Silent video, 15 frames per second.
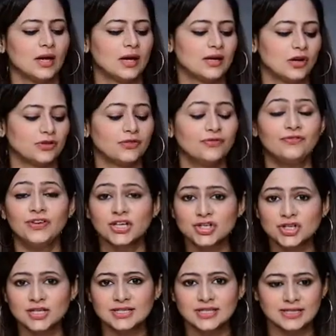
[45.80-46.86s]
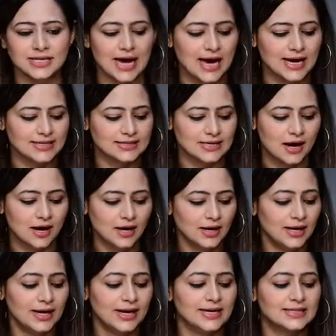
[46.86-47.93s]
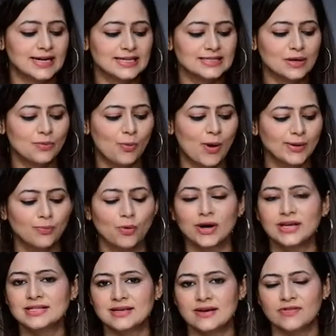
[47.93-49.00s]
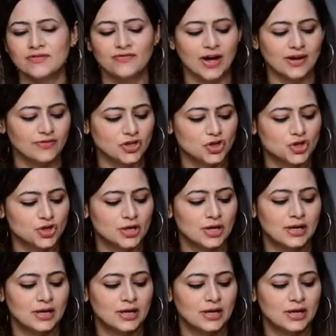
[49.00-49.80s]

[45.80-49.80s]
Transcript: Now the features it has are, it has a 1.75-inch